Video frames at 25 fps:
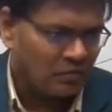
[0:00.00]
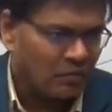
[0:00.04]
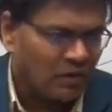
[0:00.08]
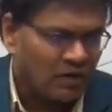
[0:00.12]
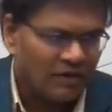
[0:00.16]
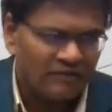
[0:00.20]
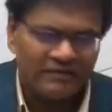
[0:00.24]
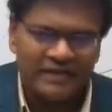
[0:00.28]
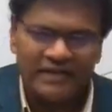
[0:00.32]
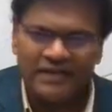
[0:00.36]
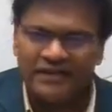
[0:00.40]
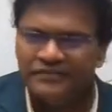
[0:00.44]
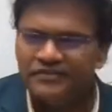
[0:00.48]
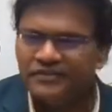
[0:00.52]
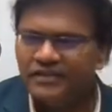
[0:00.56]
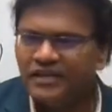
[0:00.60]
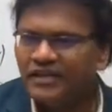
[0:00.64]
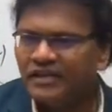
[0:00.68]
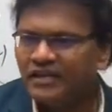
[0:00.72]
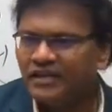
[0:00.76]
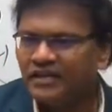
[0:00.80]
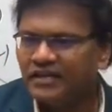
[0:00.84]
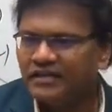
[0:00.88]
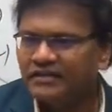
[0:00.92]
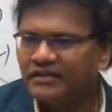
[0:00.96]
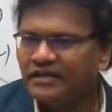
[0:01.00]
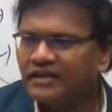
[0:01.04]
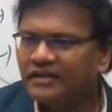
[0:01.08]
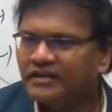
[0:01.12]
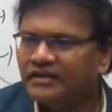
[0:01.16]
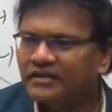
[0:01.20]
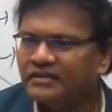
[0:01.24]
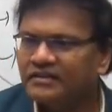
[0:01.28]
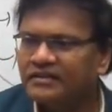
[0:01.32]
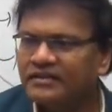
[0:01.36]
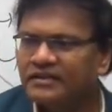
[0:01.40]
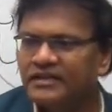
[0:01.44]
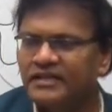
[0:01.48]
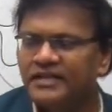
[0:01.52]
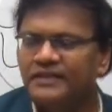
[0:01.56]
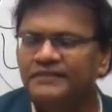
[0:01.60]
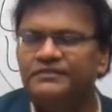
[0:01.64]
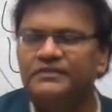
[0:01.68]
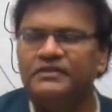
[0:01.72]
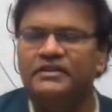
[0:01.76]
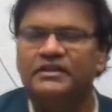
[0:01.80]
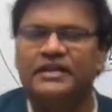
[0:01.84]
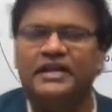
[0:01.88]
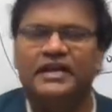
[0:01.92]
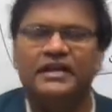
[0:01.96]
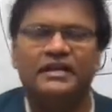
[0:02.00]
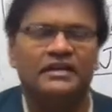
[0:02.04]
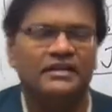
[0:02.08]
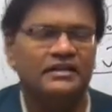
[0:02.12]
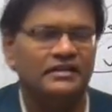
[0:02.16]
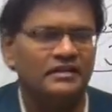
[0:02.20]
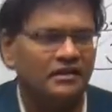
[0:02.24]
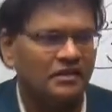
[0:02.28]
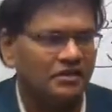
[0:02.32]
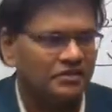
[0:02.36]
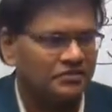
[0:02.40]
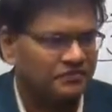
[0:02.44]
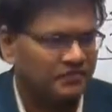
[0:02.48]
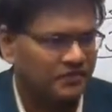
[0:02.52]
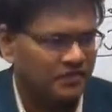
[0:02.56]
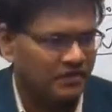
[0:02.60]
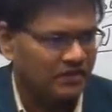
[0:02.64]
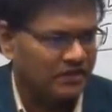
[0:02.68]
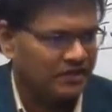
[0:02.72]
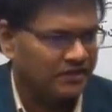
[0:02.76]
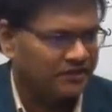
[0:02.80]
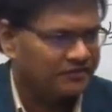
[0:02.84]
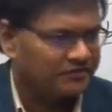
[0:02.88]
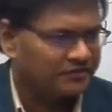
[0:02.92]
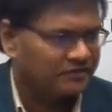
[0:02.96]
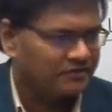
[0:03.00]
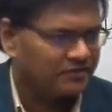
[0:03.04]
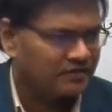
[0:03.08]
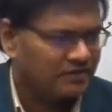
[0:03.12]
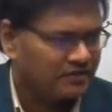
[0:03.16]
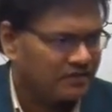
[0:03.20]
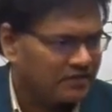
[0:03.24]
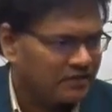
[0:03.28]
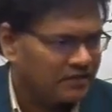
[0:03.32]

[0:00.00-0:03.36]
what we can say here is that if you look at in the last few years,